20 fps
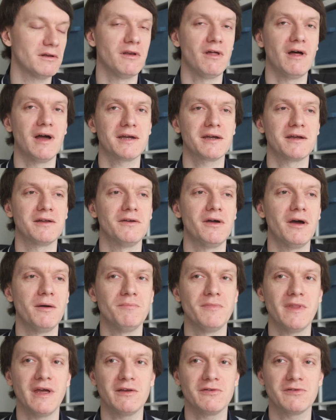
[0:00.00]

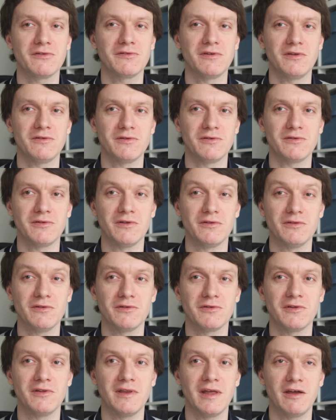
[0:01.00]
likening their
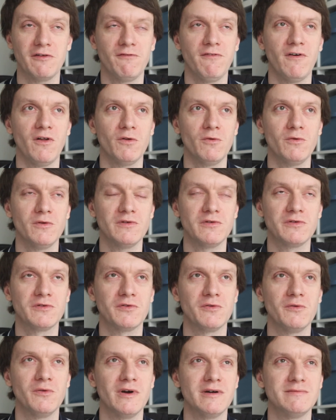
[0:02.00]
citizens and their
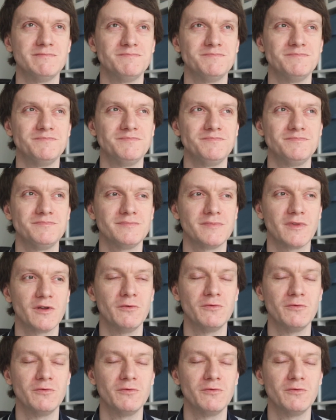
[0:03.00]
followers who